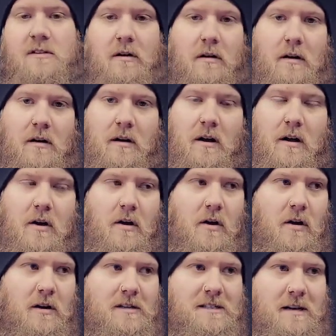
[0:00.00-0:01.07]
are,
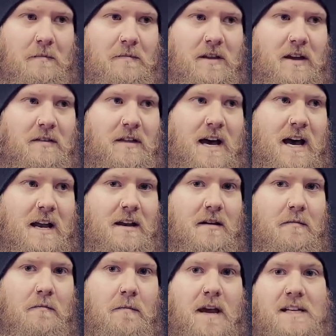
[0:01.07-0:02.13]
are something that
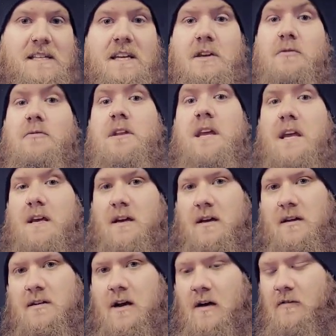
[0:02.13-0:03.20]
makes it unique
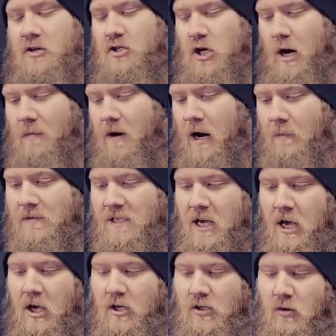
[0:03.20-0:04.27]
to other chop cups.
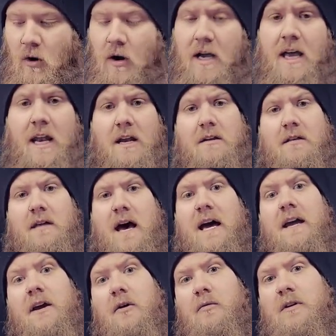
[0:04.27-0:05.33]
So I'll get into that
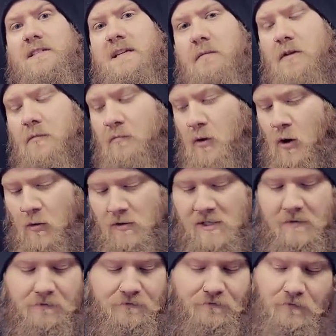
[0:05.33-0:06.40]
here with some of the
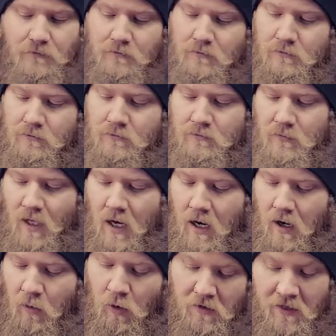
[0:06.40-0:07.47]
pros.
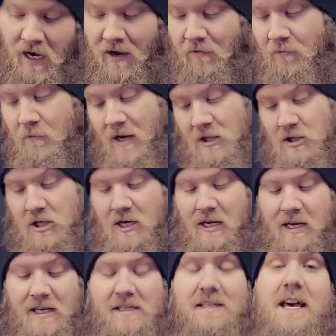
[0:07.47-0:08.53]
Uh, one that I've mentioned
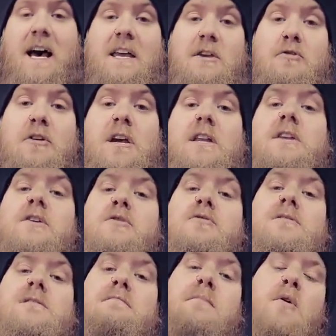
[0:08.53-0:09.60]
is that you can
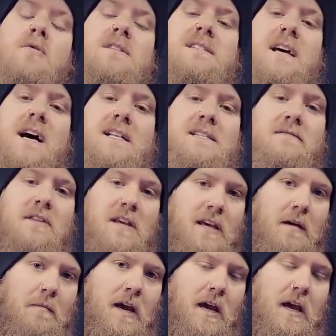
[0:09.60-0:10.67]
use both sides of the
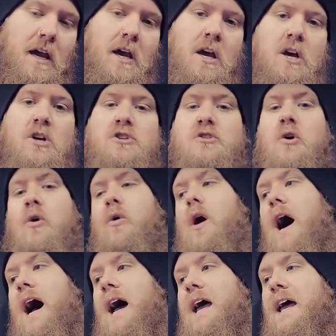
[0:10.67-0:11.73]
gimmick. So
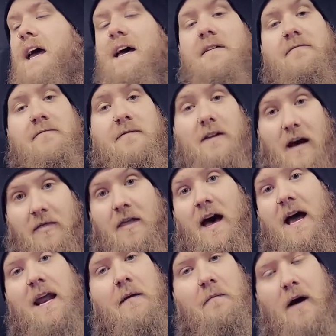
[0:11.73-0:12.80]
I have done
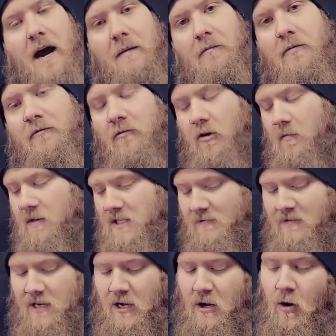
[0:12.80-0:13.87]
that in my performance
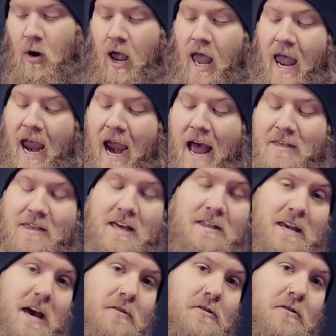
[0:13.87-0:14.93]
video. And then
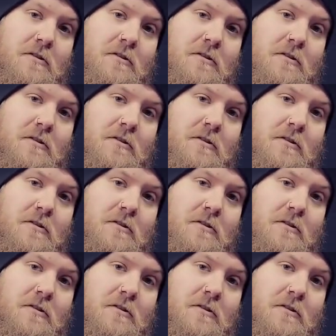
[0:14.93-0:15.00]
the other